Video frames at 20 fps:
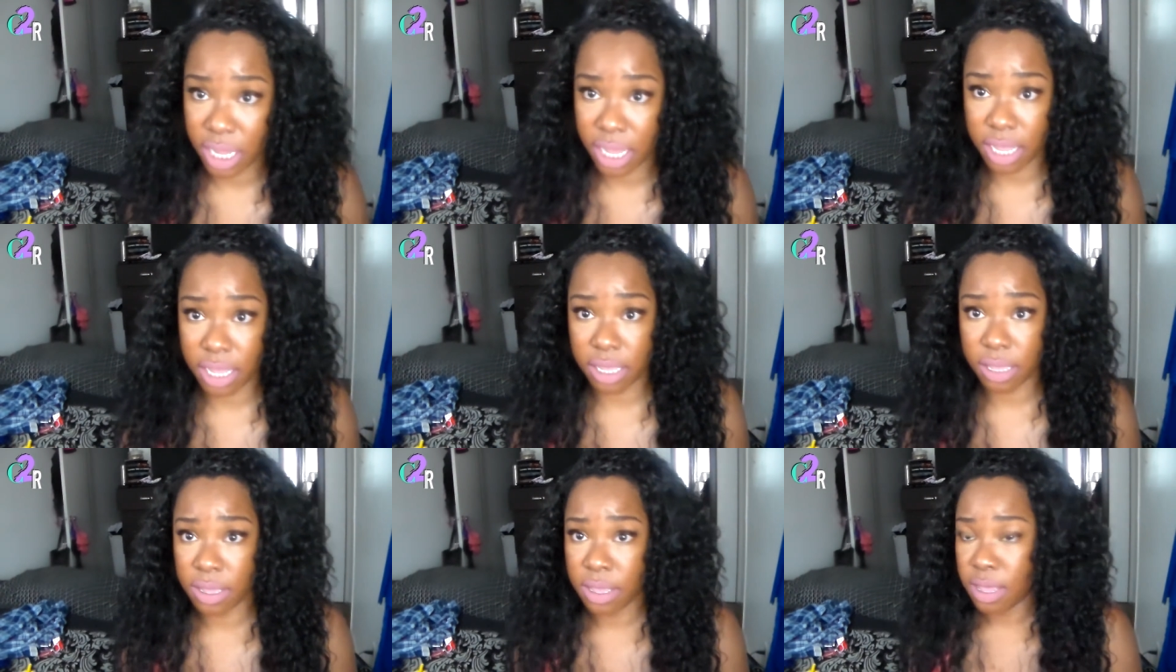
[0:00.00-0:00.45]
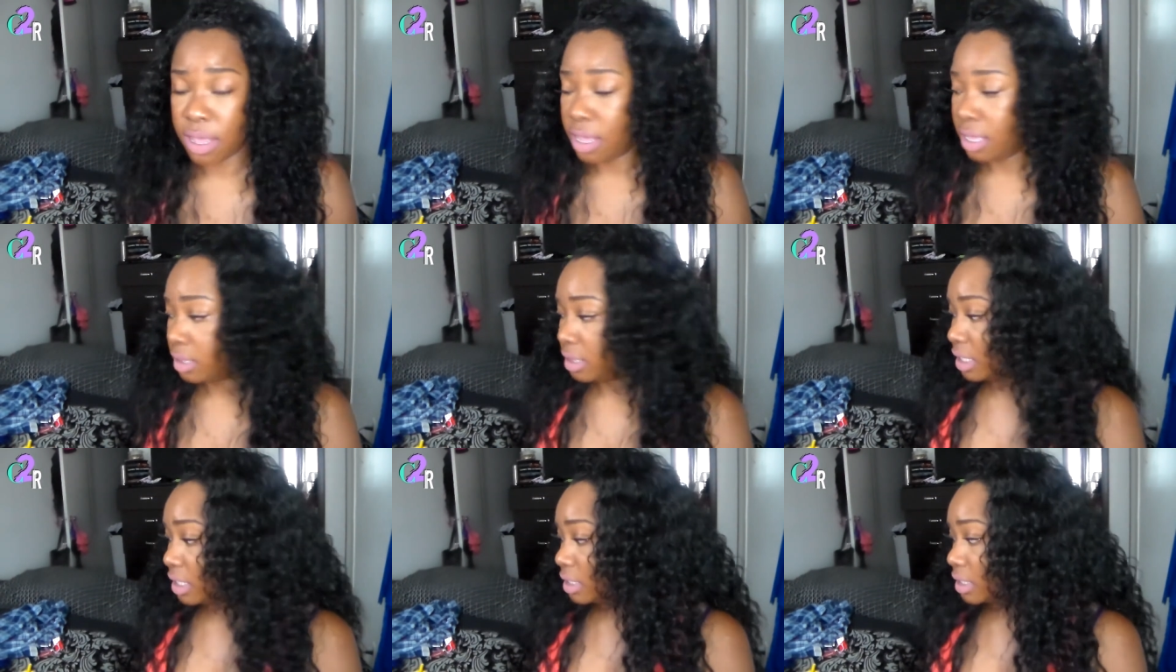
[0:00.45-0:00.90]
Like,
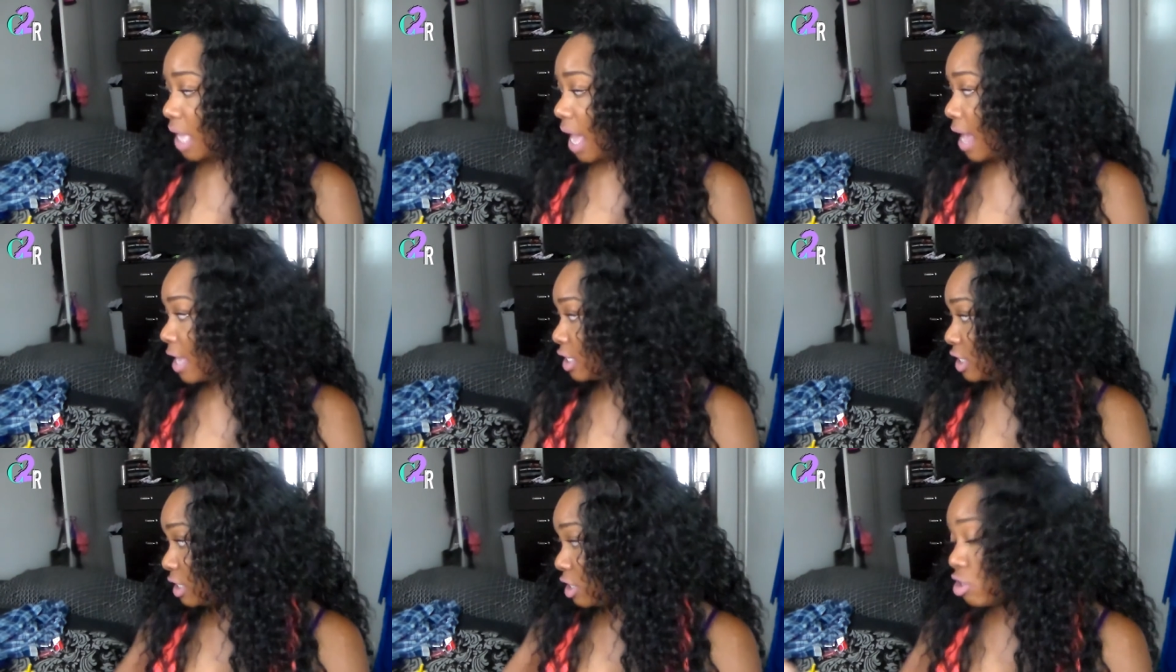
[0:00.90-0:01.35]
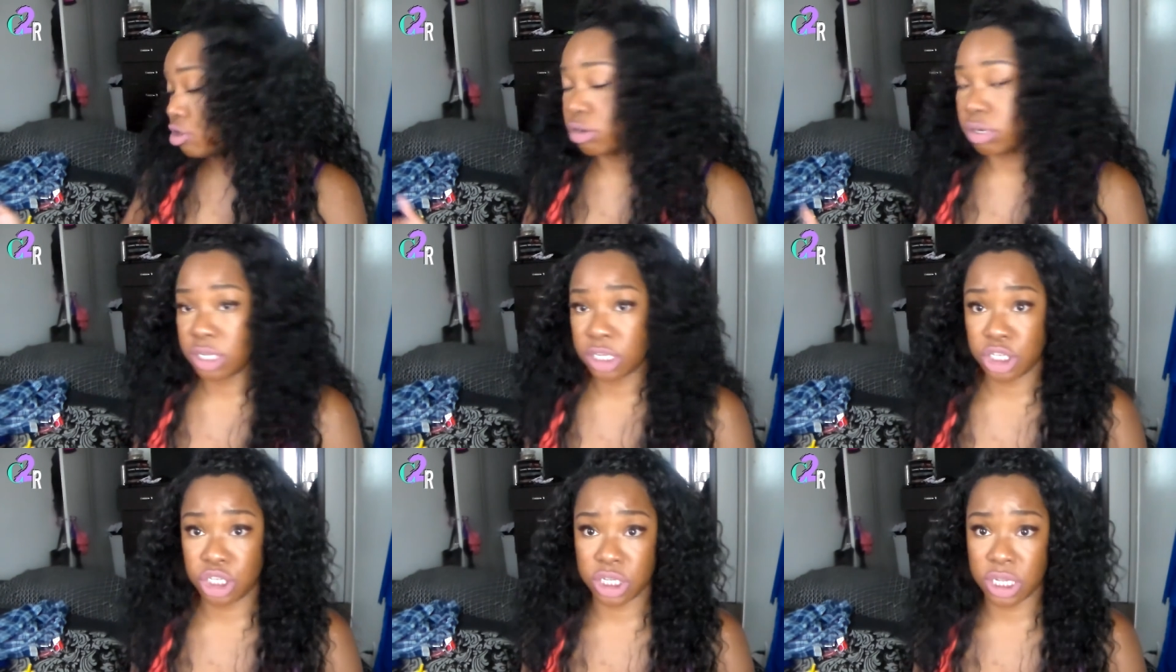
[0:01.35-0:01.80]
this, I
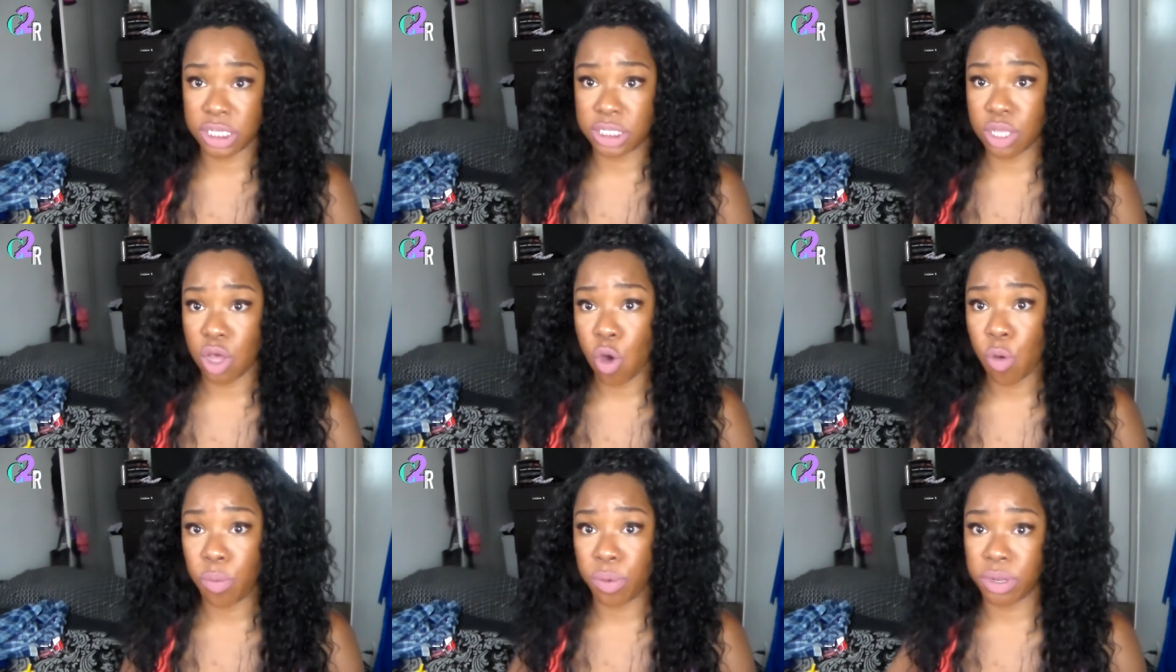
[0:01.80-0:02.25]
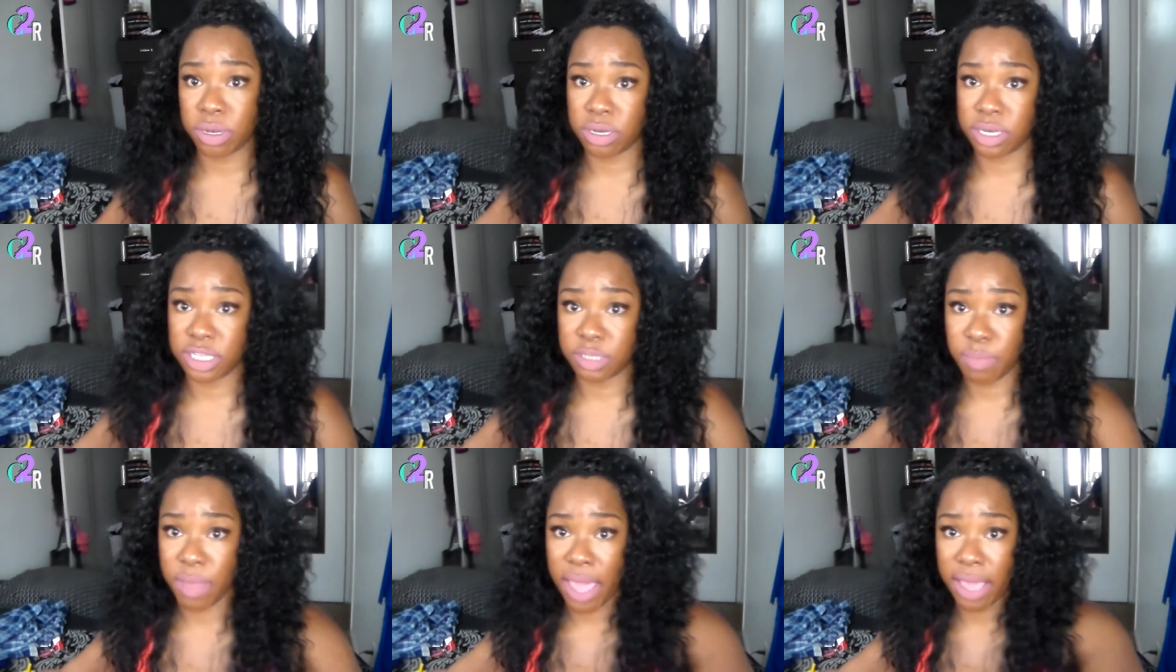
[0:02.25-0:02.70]
literally just
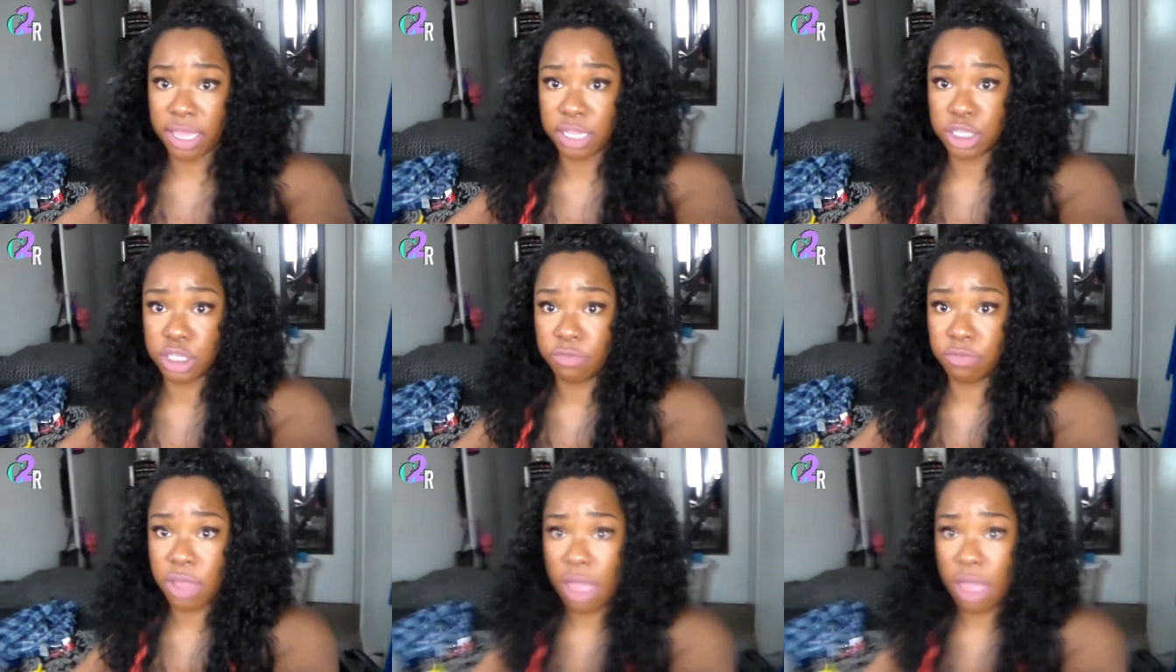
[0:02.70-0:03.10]
opened this package.